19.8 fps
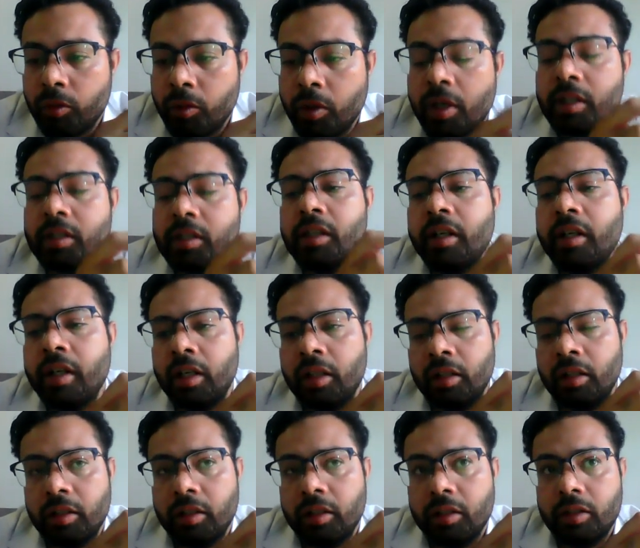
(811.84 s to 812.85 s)

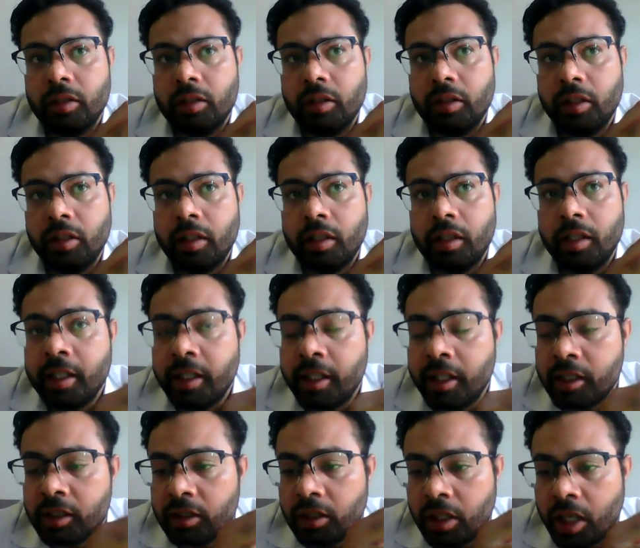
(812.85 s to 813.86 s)
functioning.
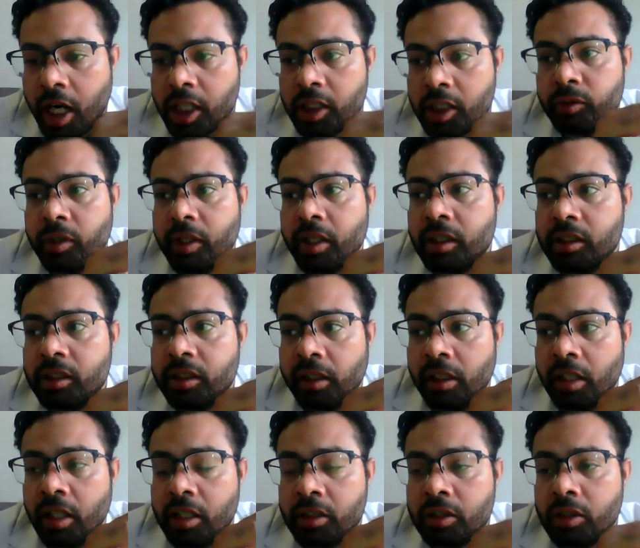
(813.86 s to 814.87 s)
It is transferring
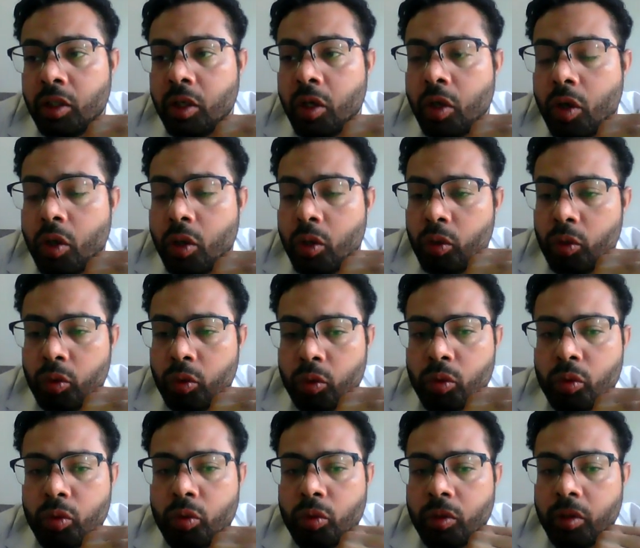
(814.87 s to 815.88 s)
signals
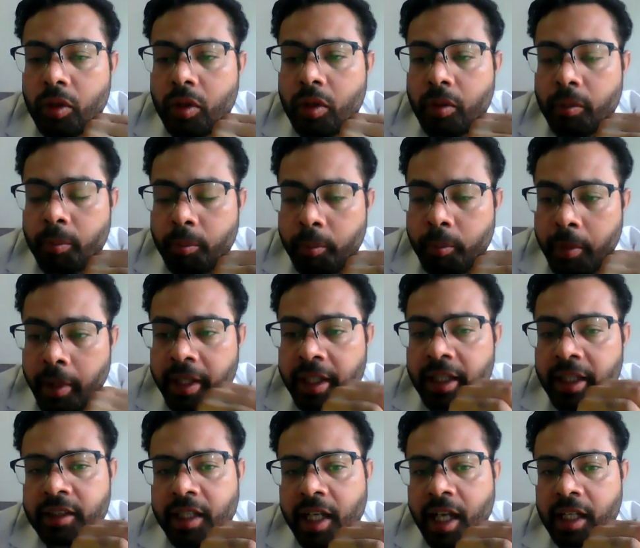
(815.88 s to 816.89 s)
to
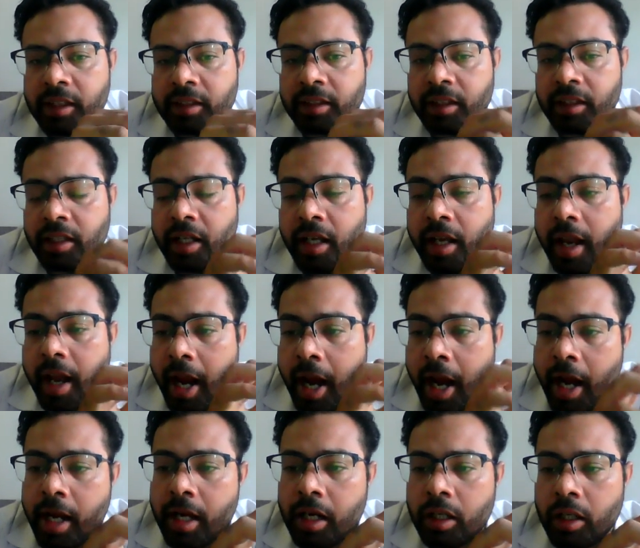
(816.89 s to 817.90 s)
many cells,
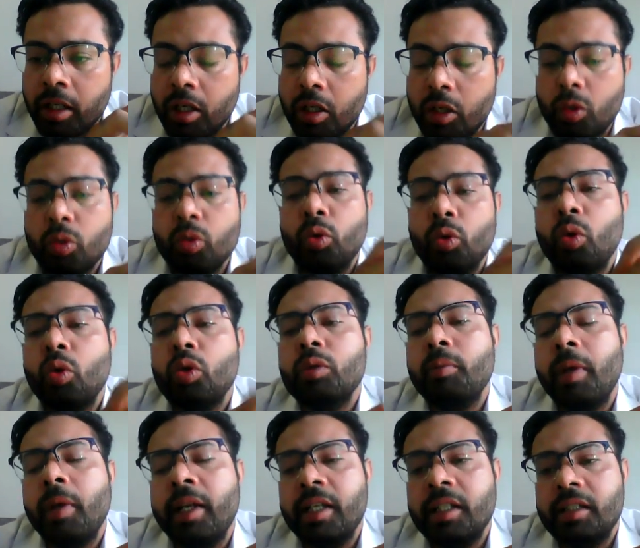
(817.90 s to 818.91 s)
and to those
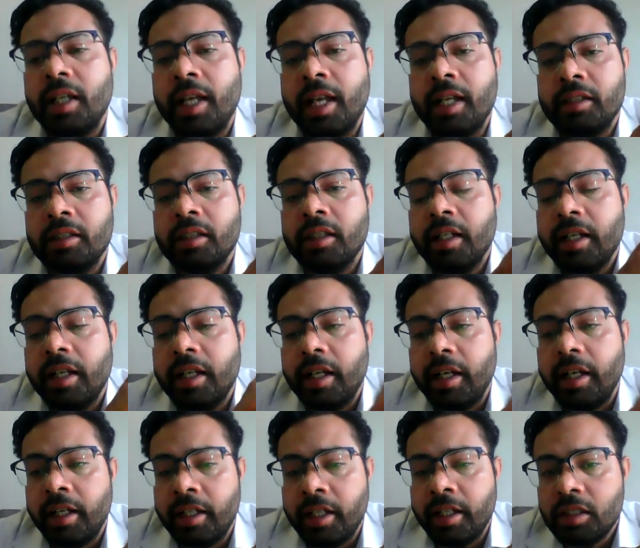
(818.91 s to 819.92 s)
many cells,
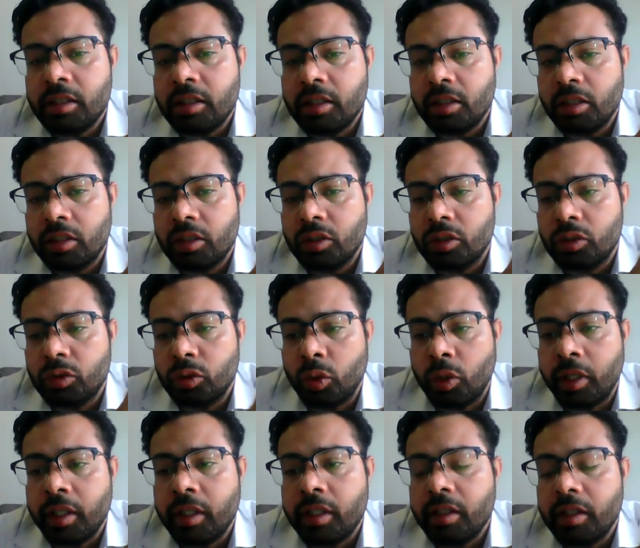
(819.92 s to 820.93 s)
it is
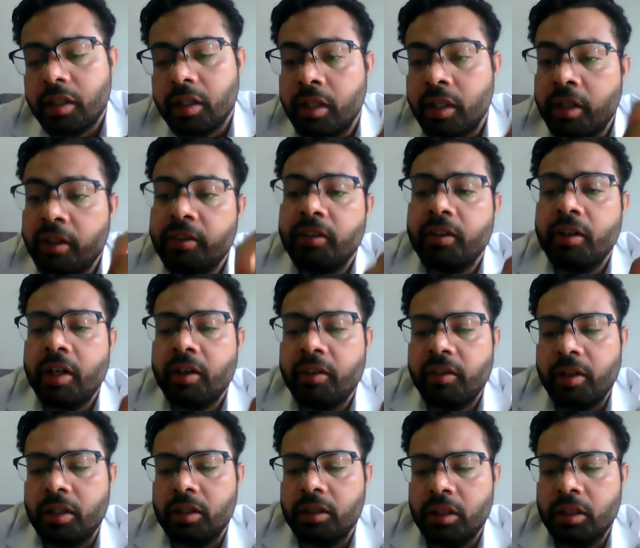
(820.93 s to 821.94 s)
showing different
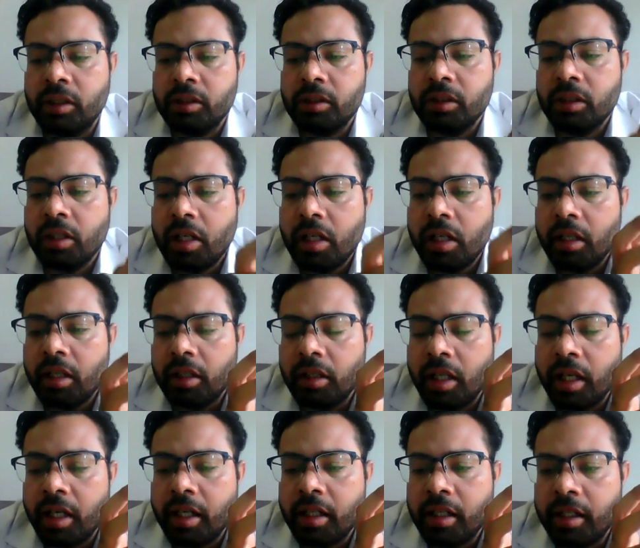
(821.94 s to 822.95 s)
functions.
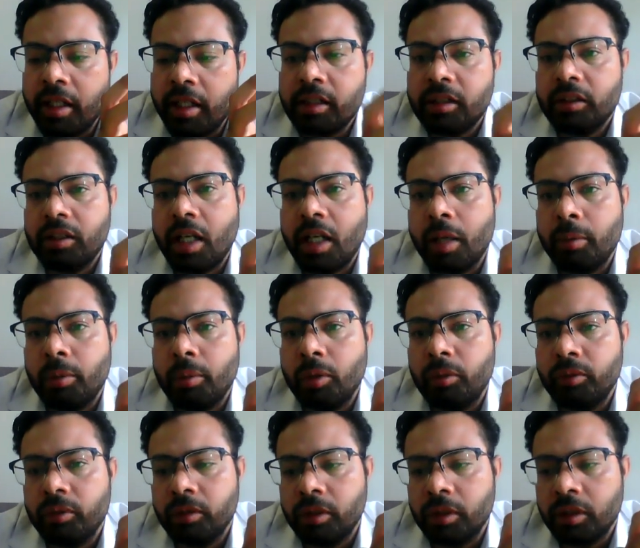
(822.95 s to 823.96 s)
Then this type of
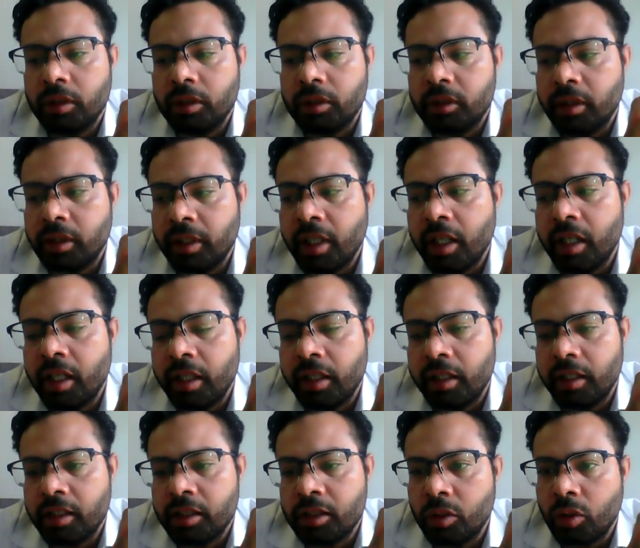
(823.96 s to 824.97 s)

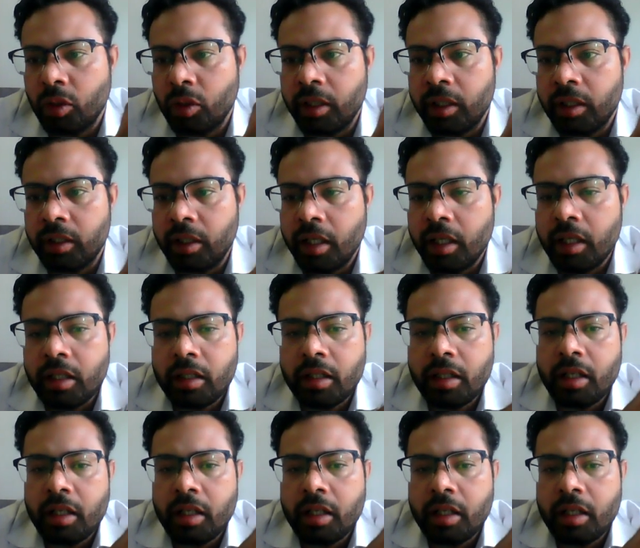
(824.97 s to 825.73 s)
signaling is known as the